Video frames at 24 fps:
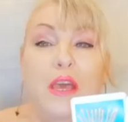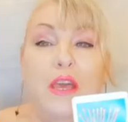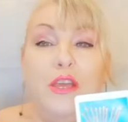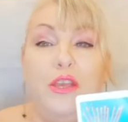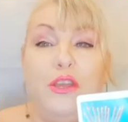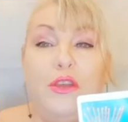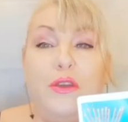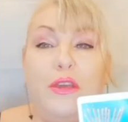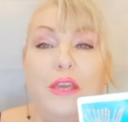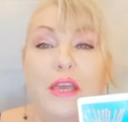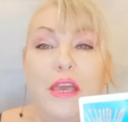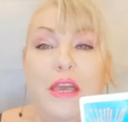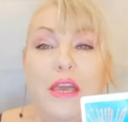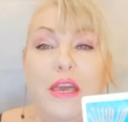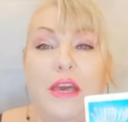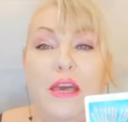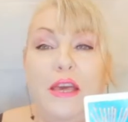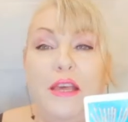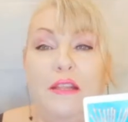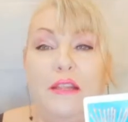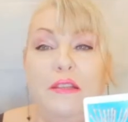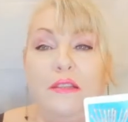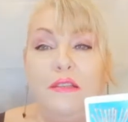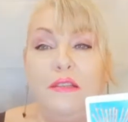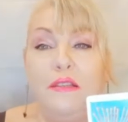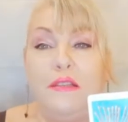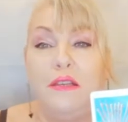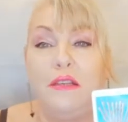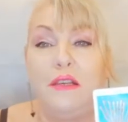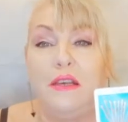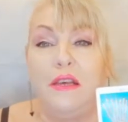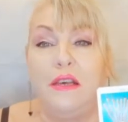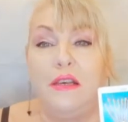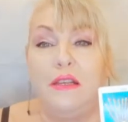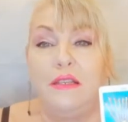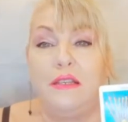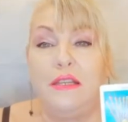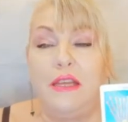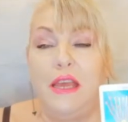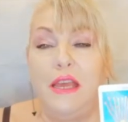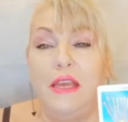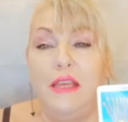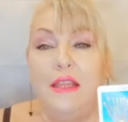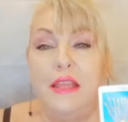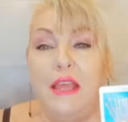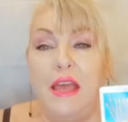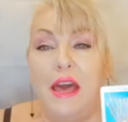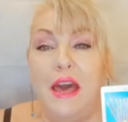You can't
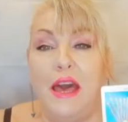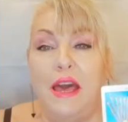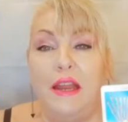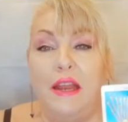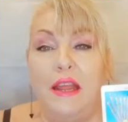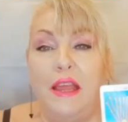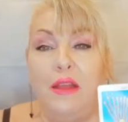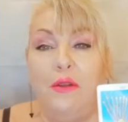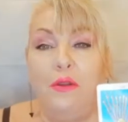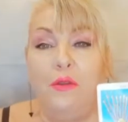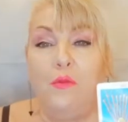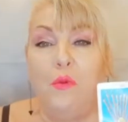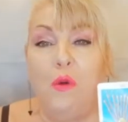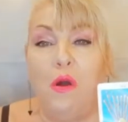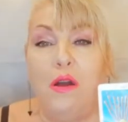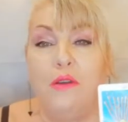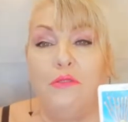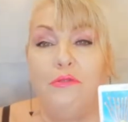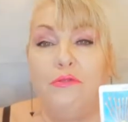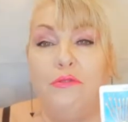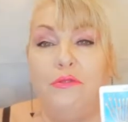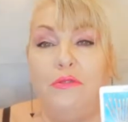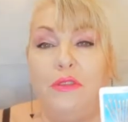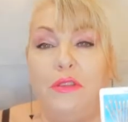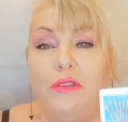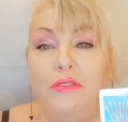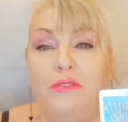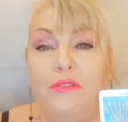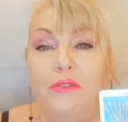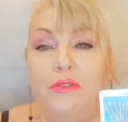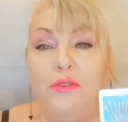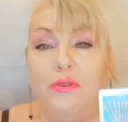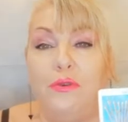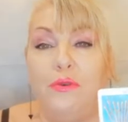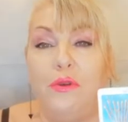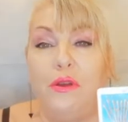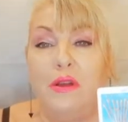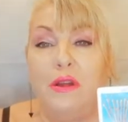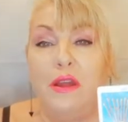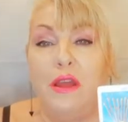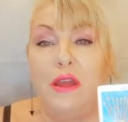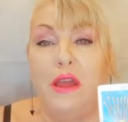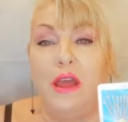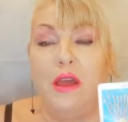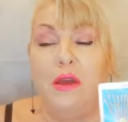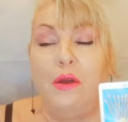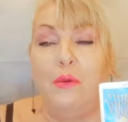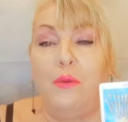take that and walk through this doorway
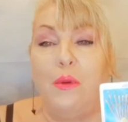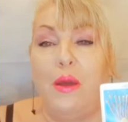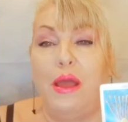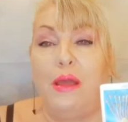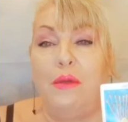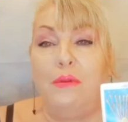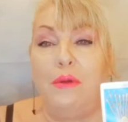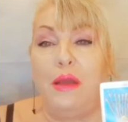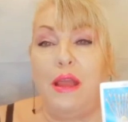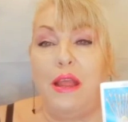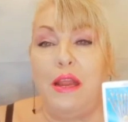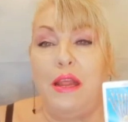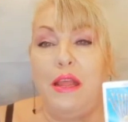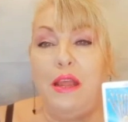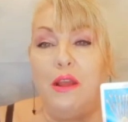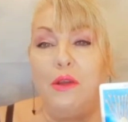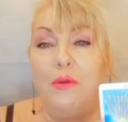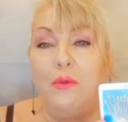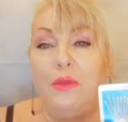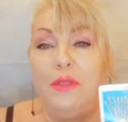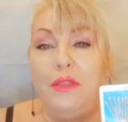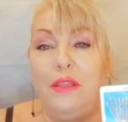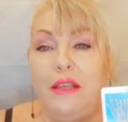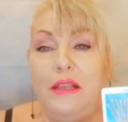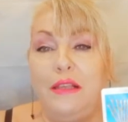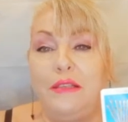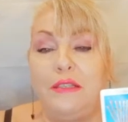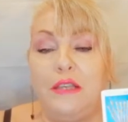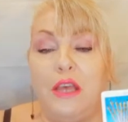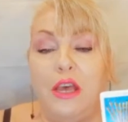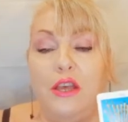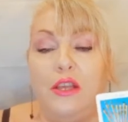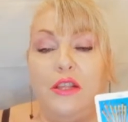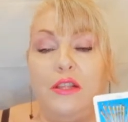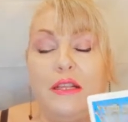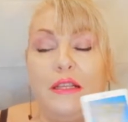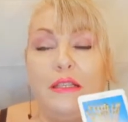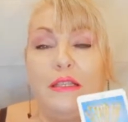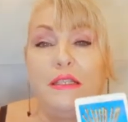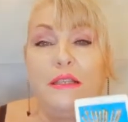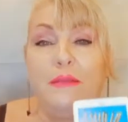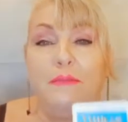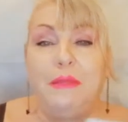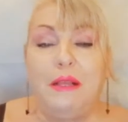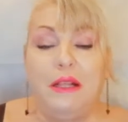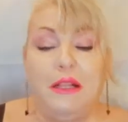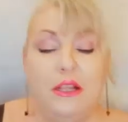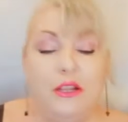right here with these. This is
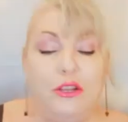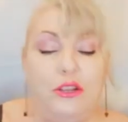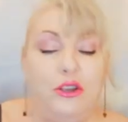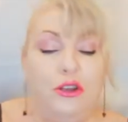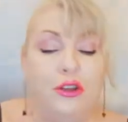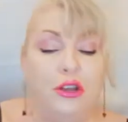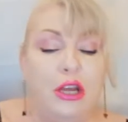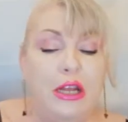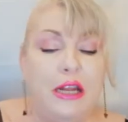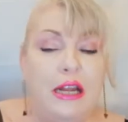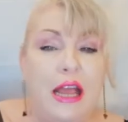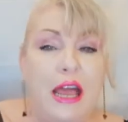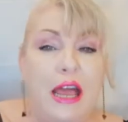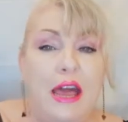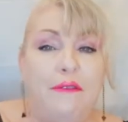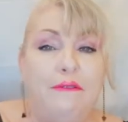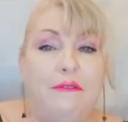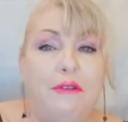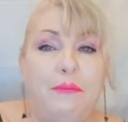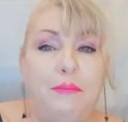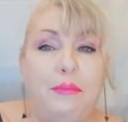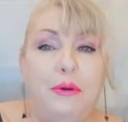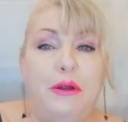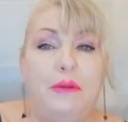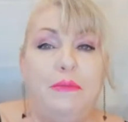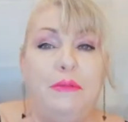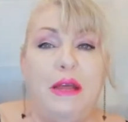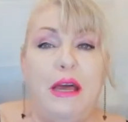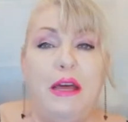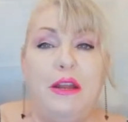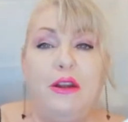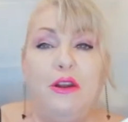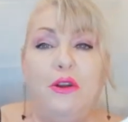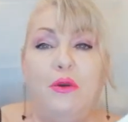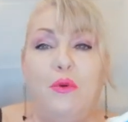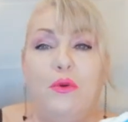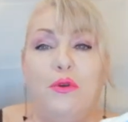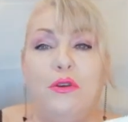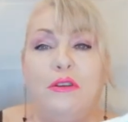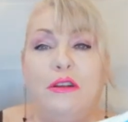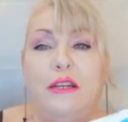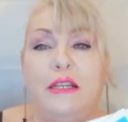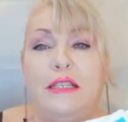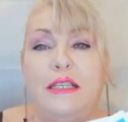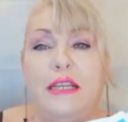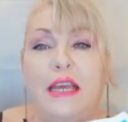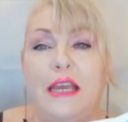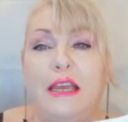something that you're going to have to put them down in order
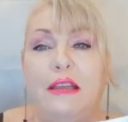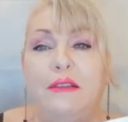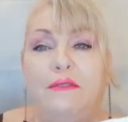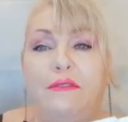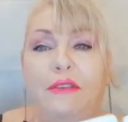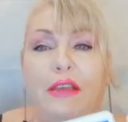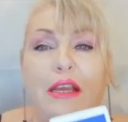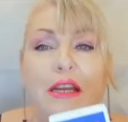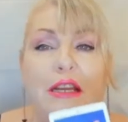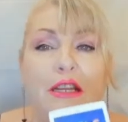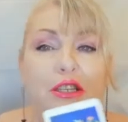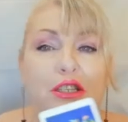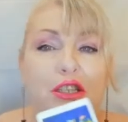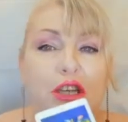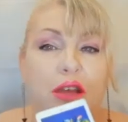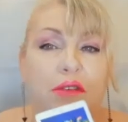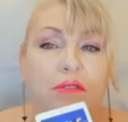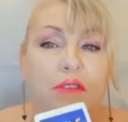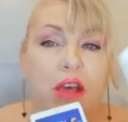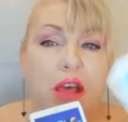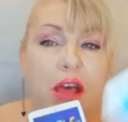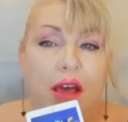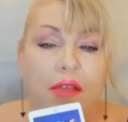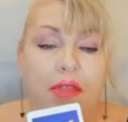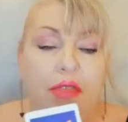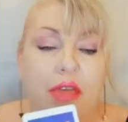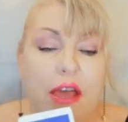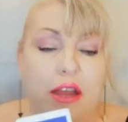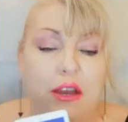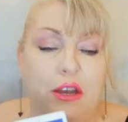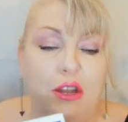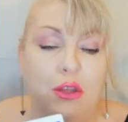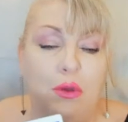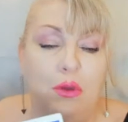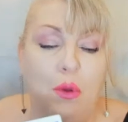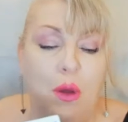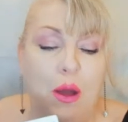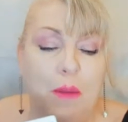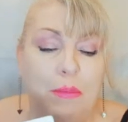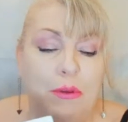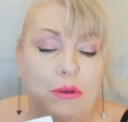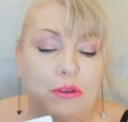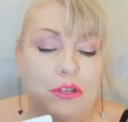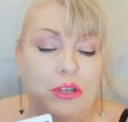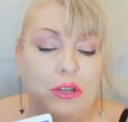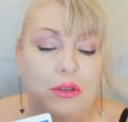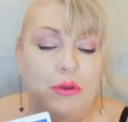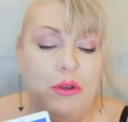to take advantage of that new
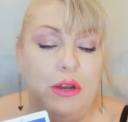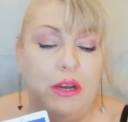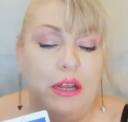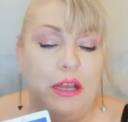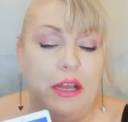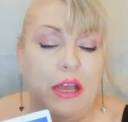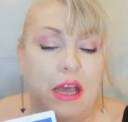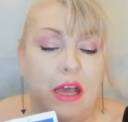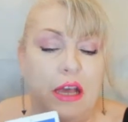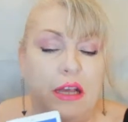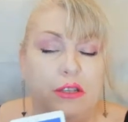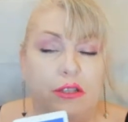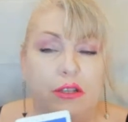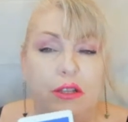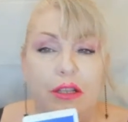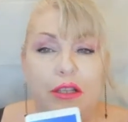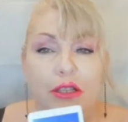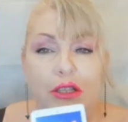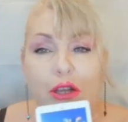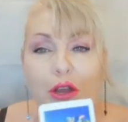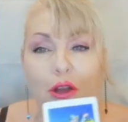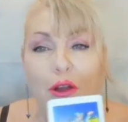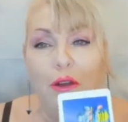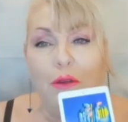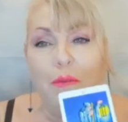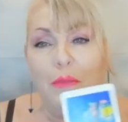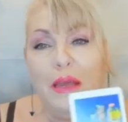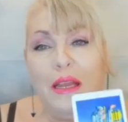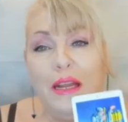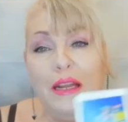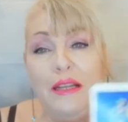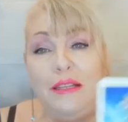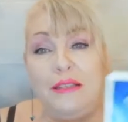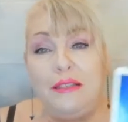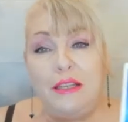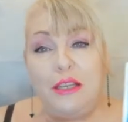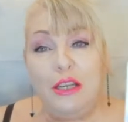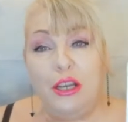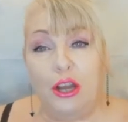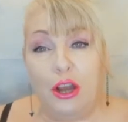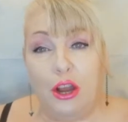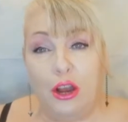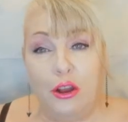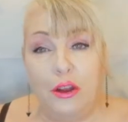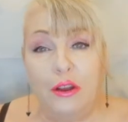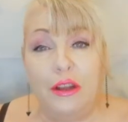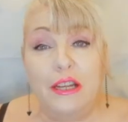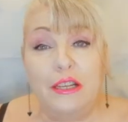opportunity. So this hermit is
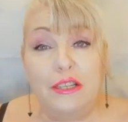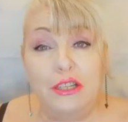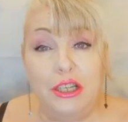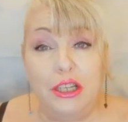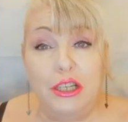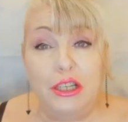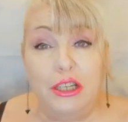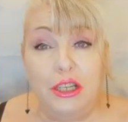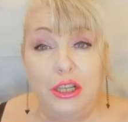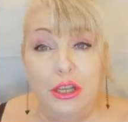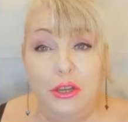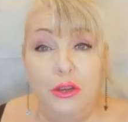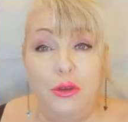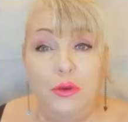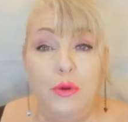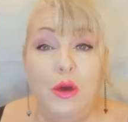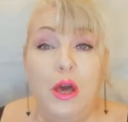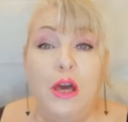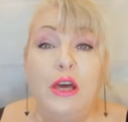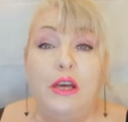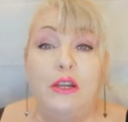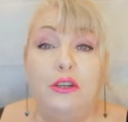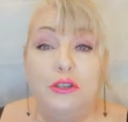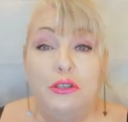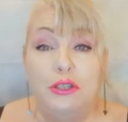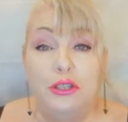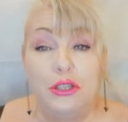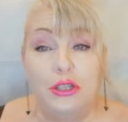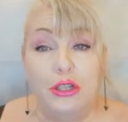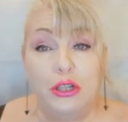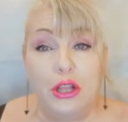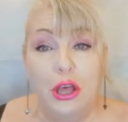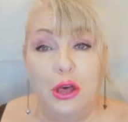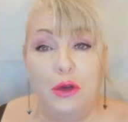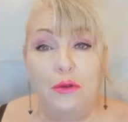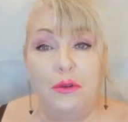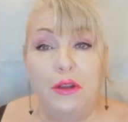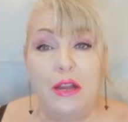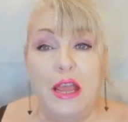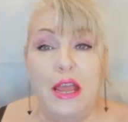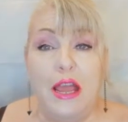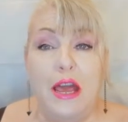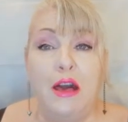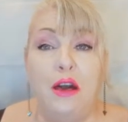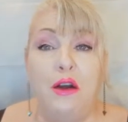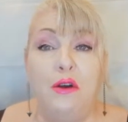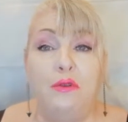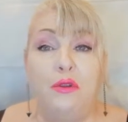encouraging you to slow
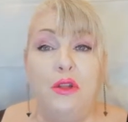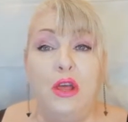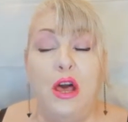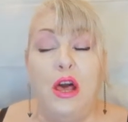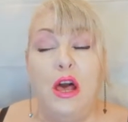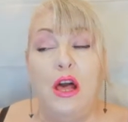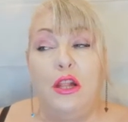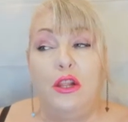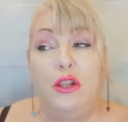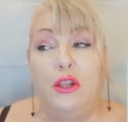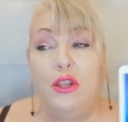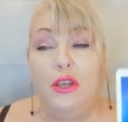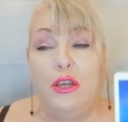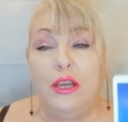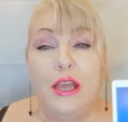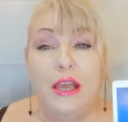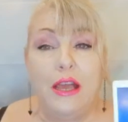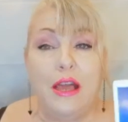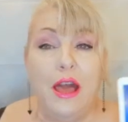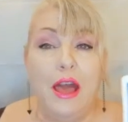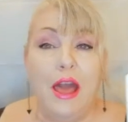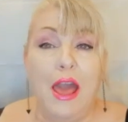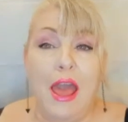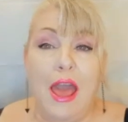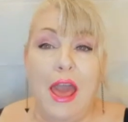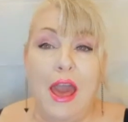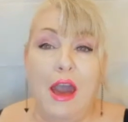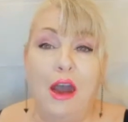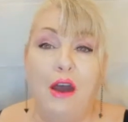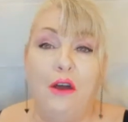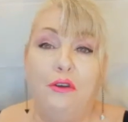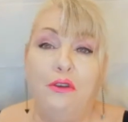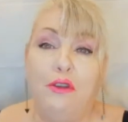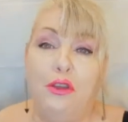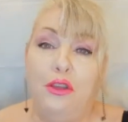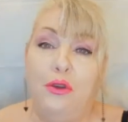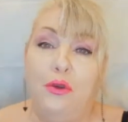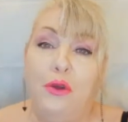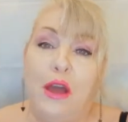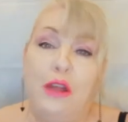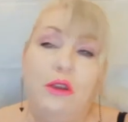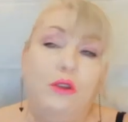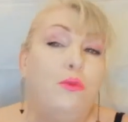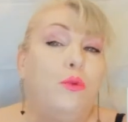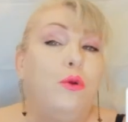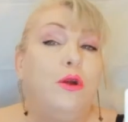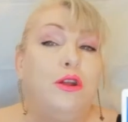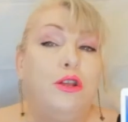down, look how you got
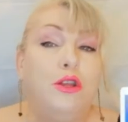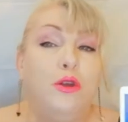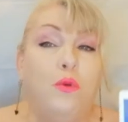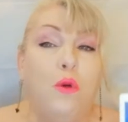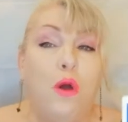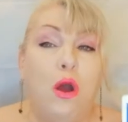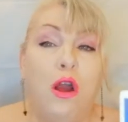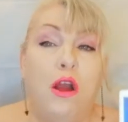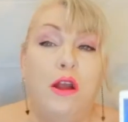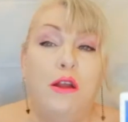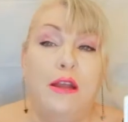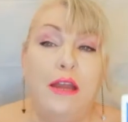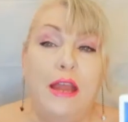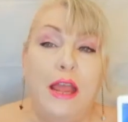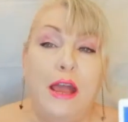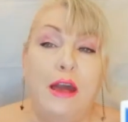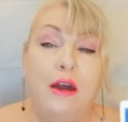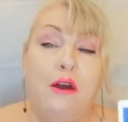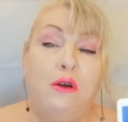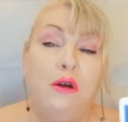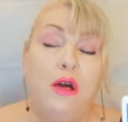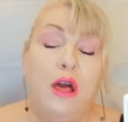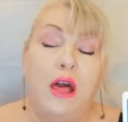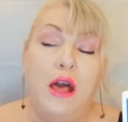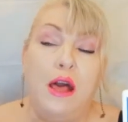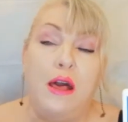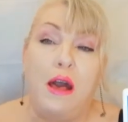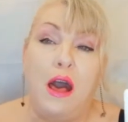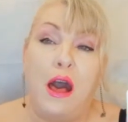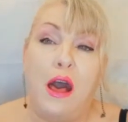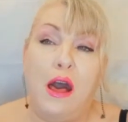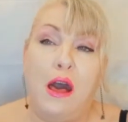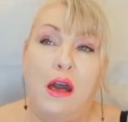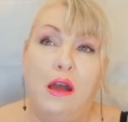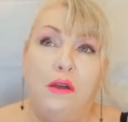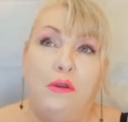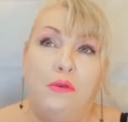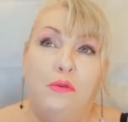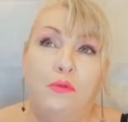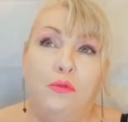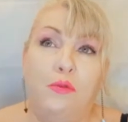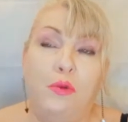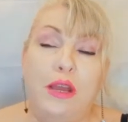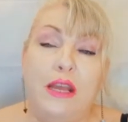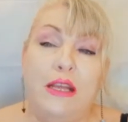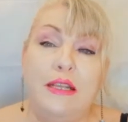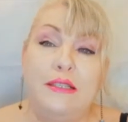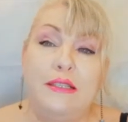to where you are now,
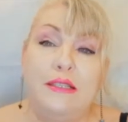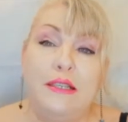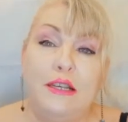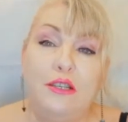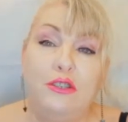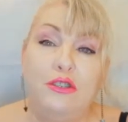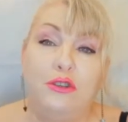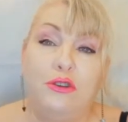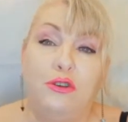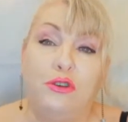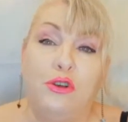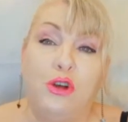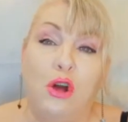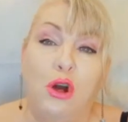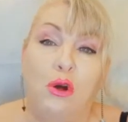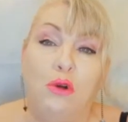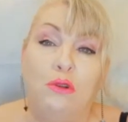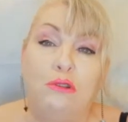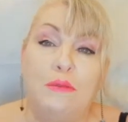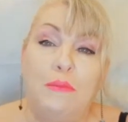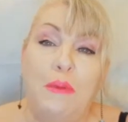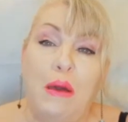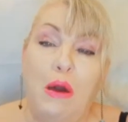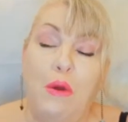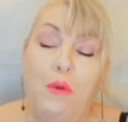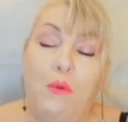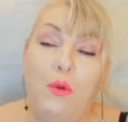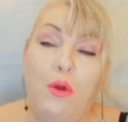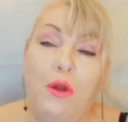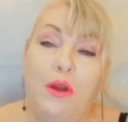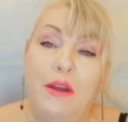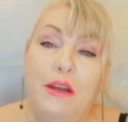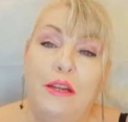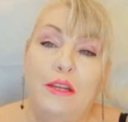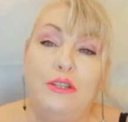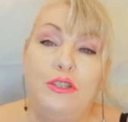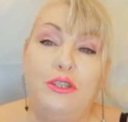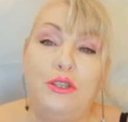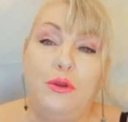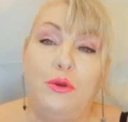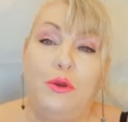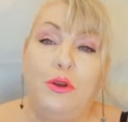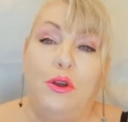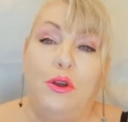reassess your goals about where it is you are